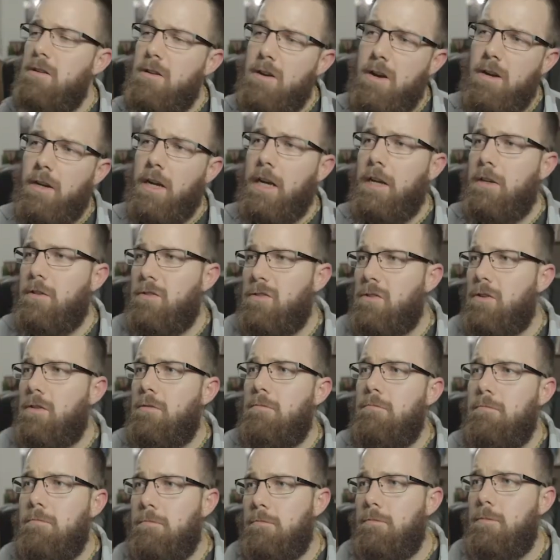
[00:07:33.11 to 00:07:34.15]
Okay,
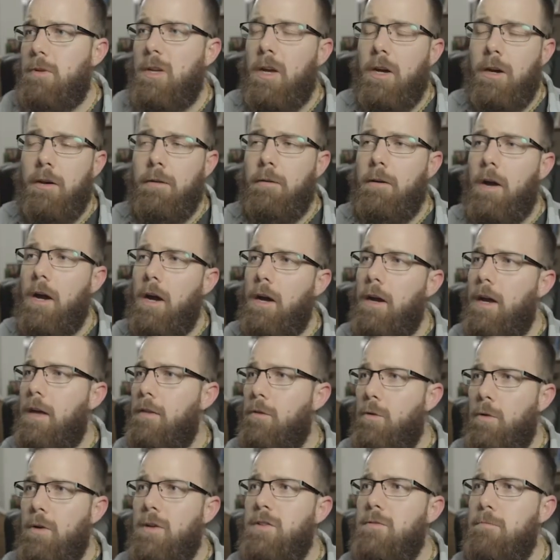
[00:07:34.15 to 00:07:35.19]
so and
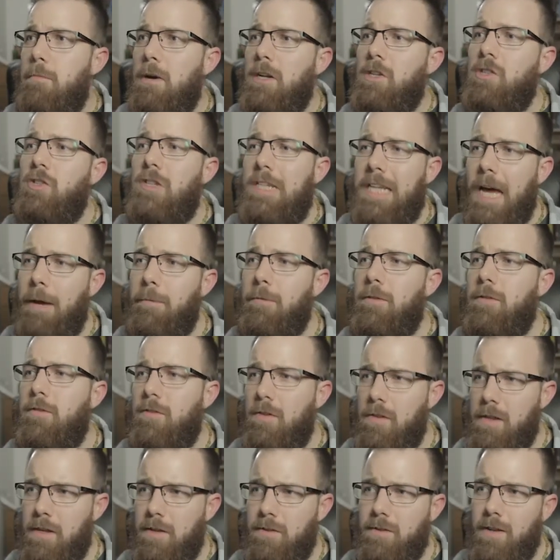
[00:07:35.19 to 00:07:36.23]
there isn't much depth
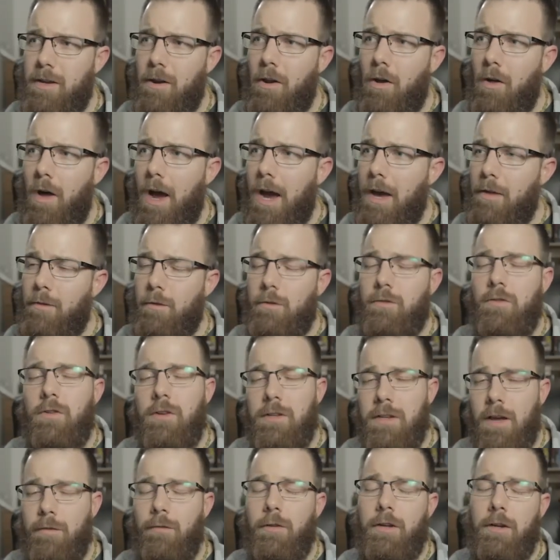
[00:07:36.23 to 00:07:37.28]
to this at all either. So you
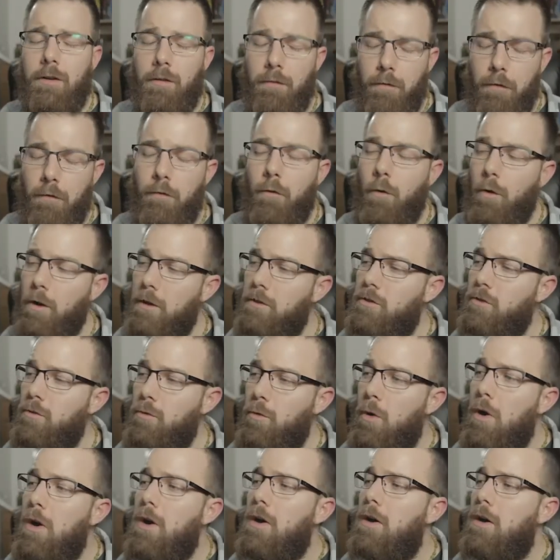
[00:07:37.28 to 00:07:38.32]
definitely could have afforded
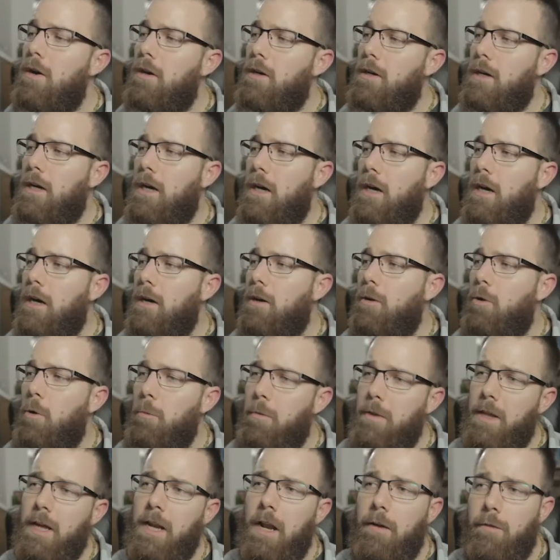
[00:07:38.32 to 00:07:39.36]
to
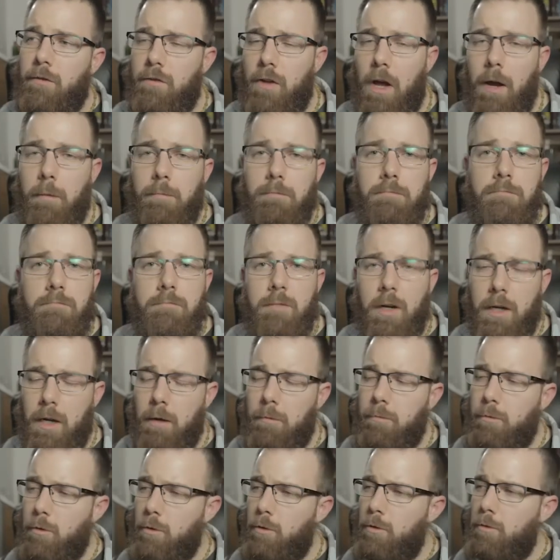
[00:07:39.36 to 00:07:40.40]
open that f-stop a
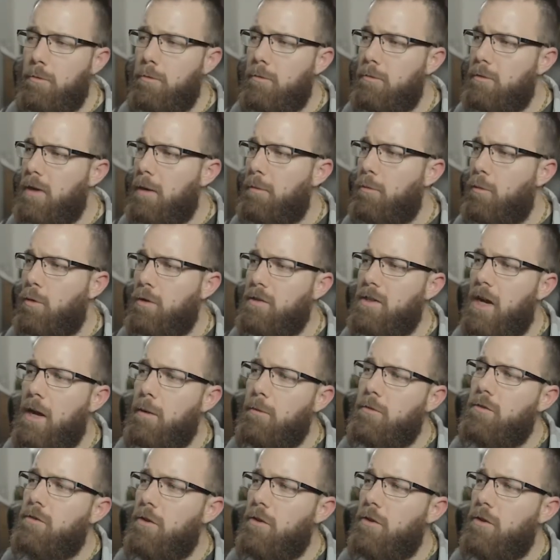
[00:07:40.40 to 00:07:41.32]
couple more times.